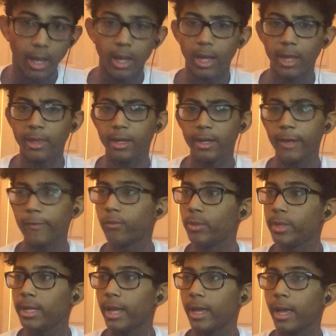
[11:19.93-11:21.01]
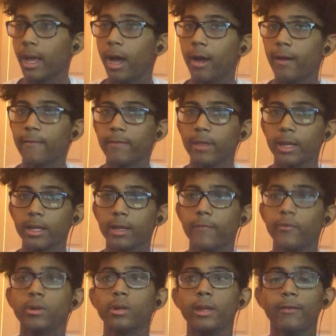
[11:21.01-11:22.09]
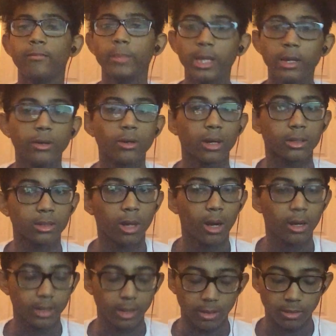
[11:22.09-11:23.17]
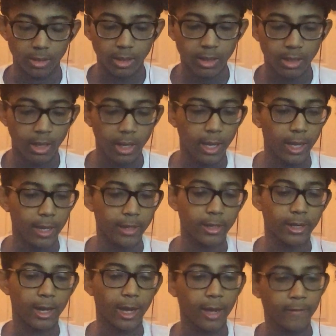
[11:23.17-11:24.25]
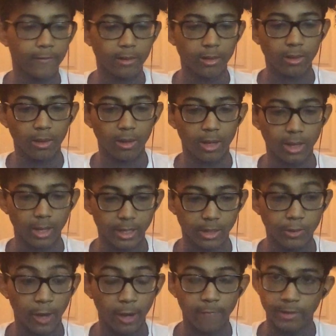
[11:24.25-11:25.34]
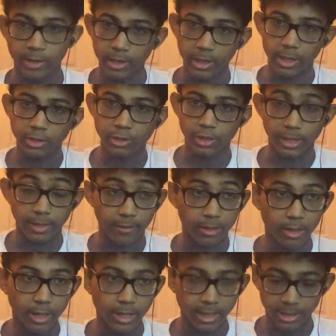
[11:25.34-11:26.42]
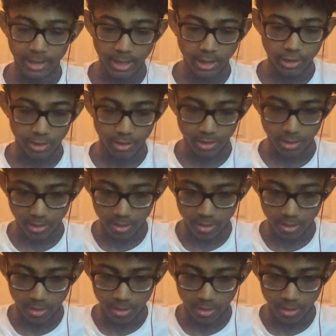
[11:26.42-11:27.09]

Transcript: And then if we have, like, if me and you are talking, right, and then I feel like you have good energy, good intentions, you